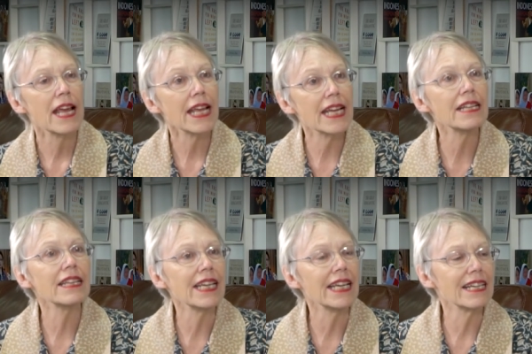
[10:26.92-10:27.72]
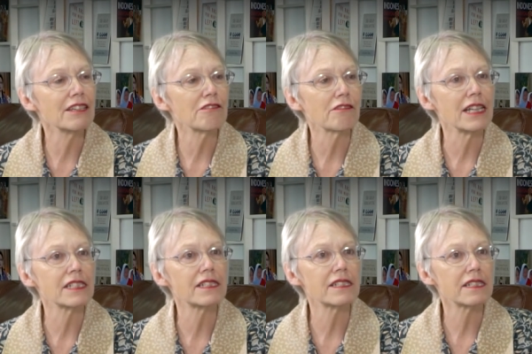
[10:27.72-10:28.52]
in the
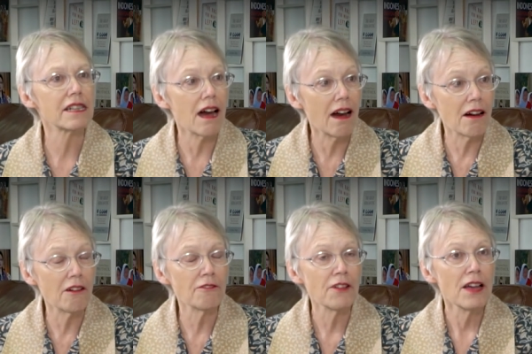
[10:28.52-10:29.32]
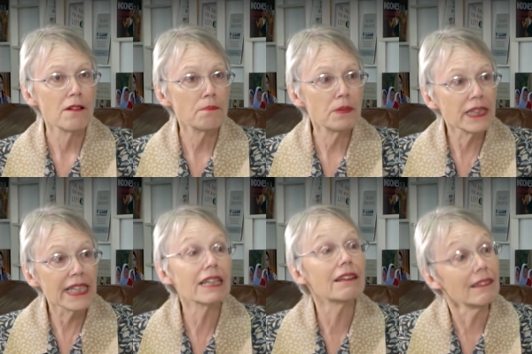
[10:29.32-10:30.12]
interests of
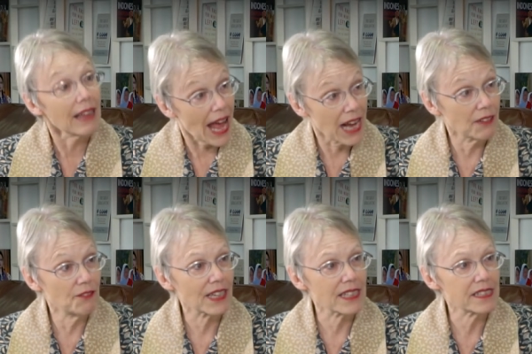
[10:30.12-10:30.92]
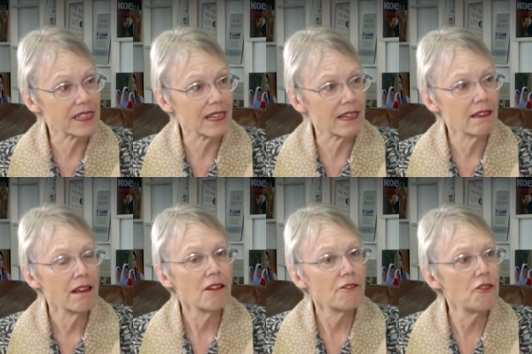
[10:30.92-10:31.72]
political advocacy
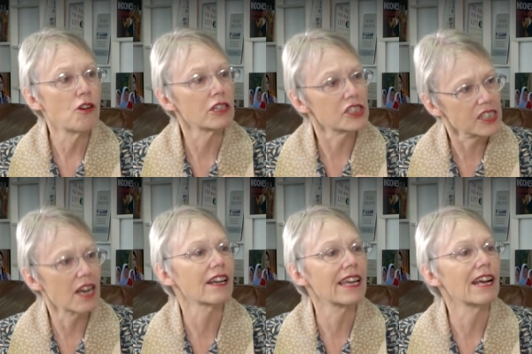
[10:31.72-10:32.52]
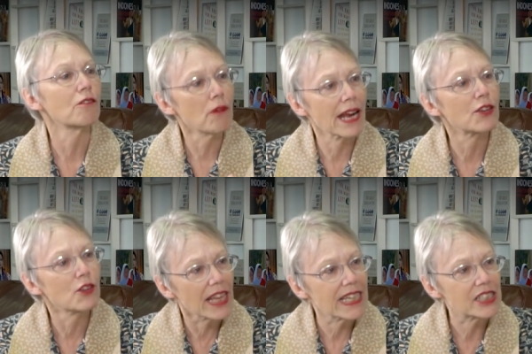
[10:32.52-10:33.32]
for Sharia
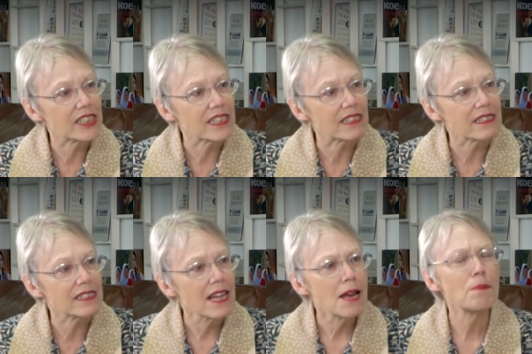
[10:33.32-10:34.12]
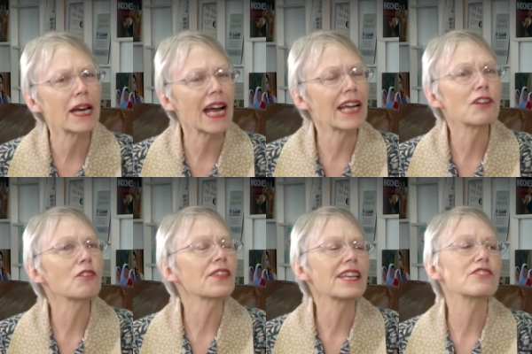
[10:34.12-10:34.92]
regulations. But I
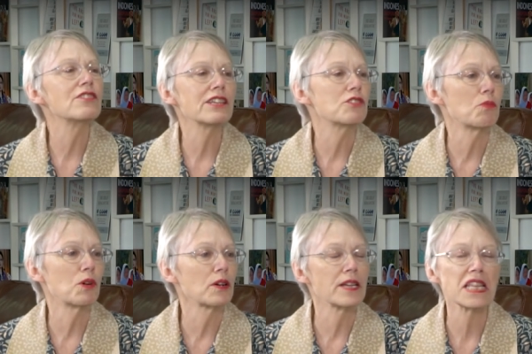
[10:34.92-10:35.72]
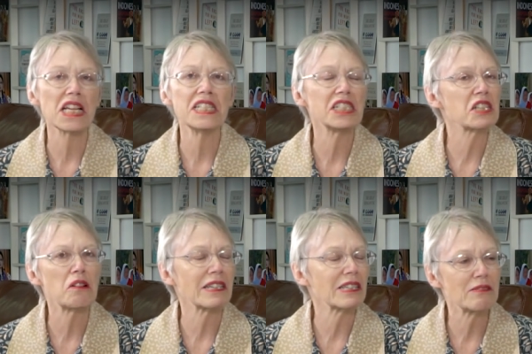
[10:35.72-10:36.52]
don't think you need to worry that he's
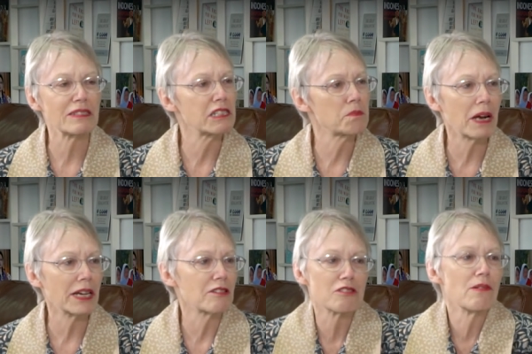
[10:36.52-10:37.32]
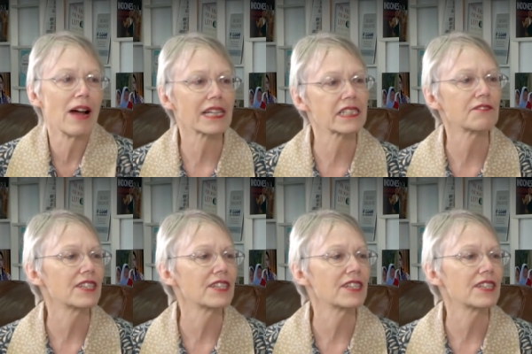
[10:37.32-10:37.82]
going to inspire new acts of